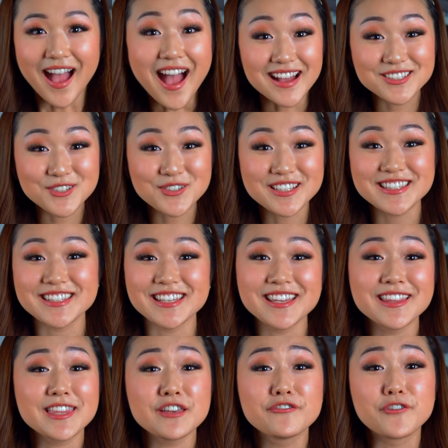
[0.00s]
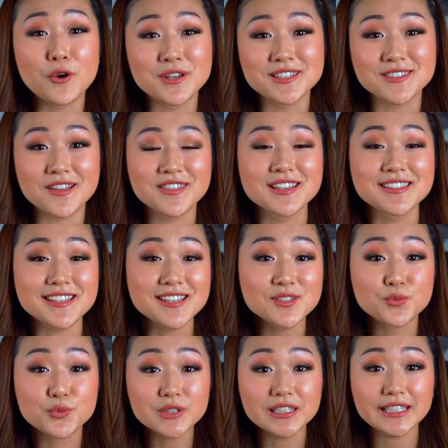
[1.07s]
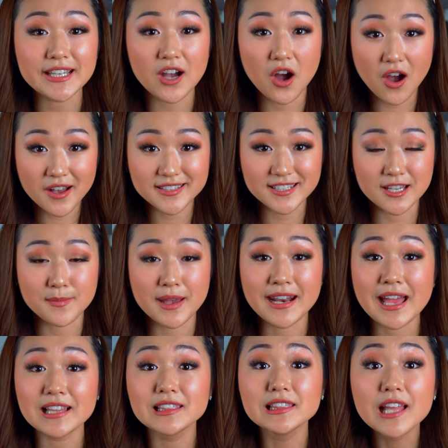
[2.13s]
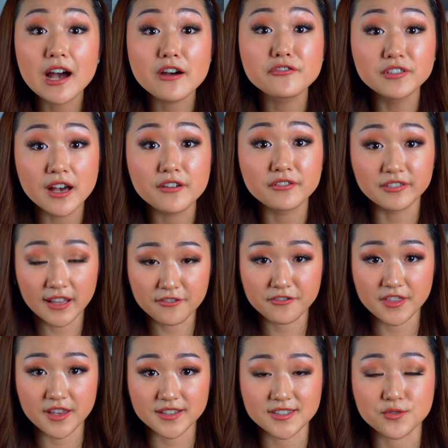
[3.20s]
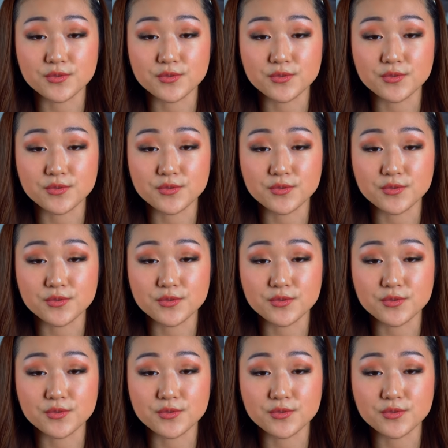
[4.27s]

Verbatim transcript: As you can see, the focus on this is really awesome, and I love, love, love this.